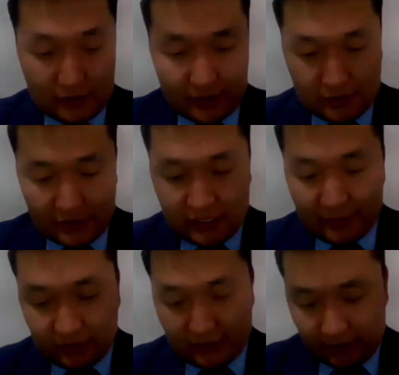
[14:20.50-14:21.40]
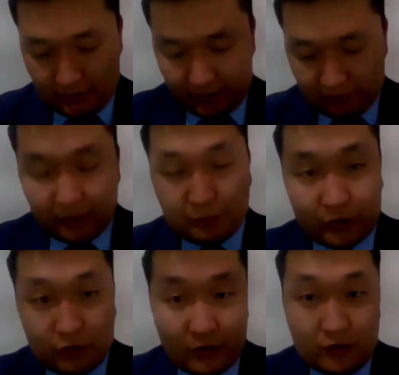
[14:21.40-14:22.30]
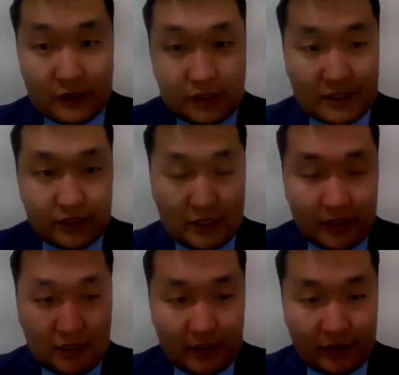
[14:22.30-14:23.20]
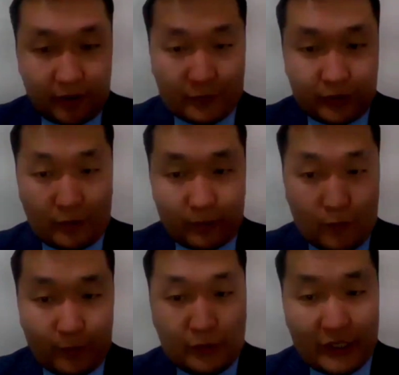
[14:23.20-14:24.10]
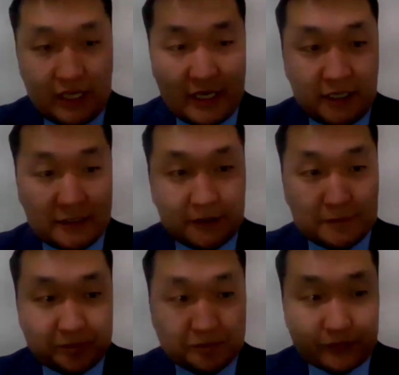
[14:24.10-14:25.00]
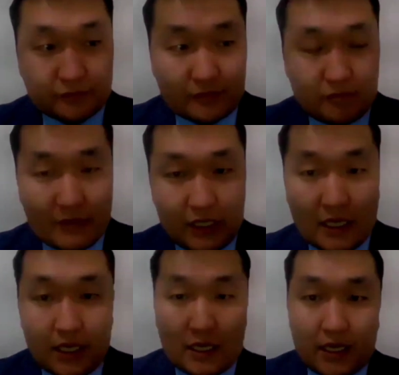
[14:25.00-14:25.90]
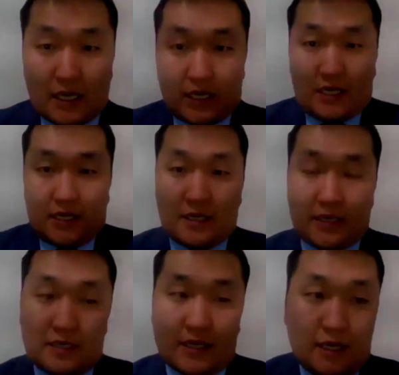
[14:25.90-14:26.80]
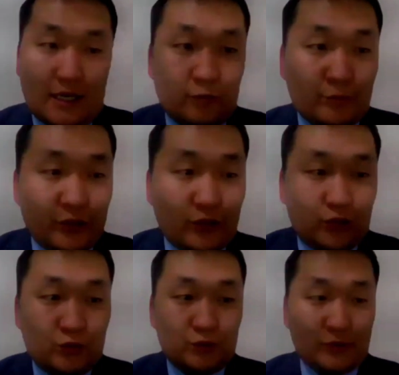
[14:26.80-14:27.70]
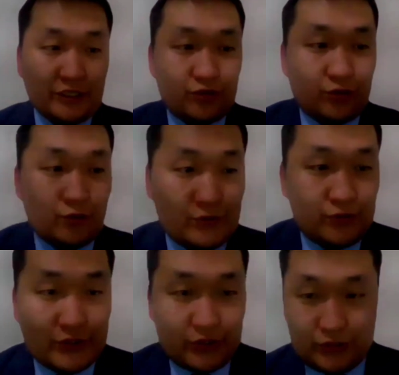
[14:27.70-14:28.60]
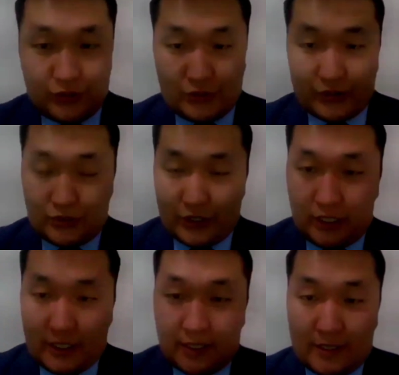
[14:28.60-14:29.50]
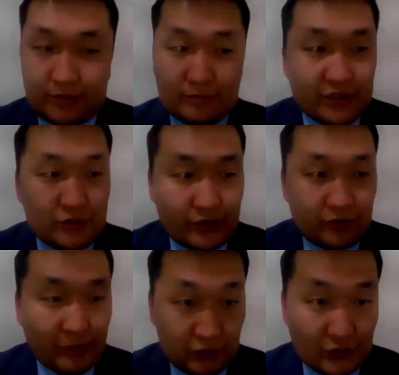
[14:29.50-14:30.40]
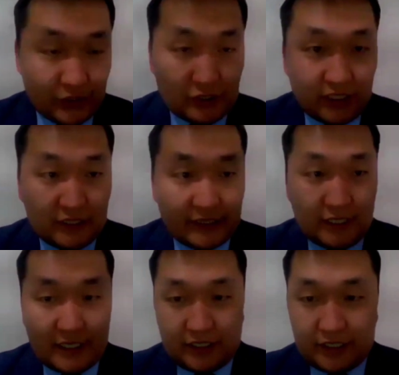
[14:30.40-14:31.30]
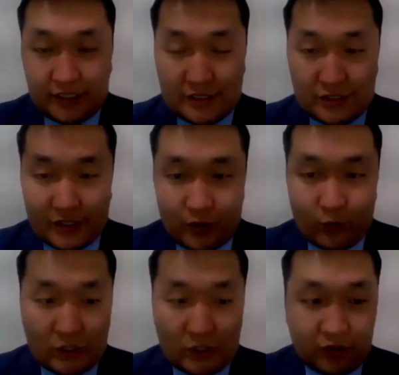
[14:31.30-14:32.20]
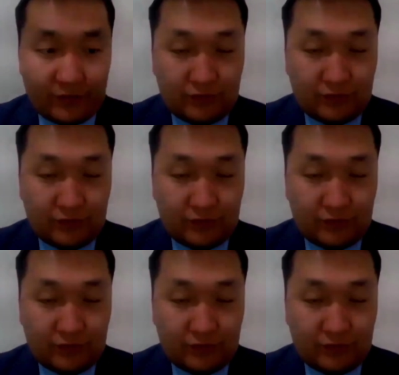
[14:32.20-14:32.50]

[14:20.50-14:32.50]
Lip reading: sustainable development goals around the globe. And allow me to introduce Mr. Bhattachargal. He is one of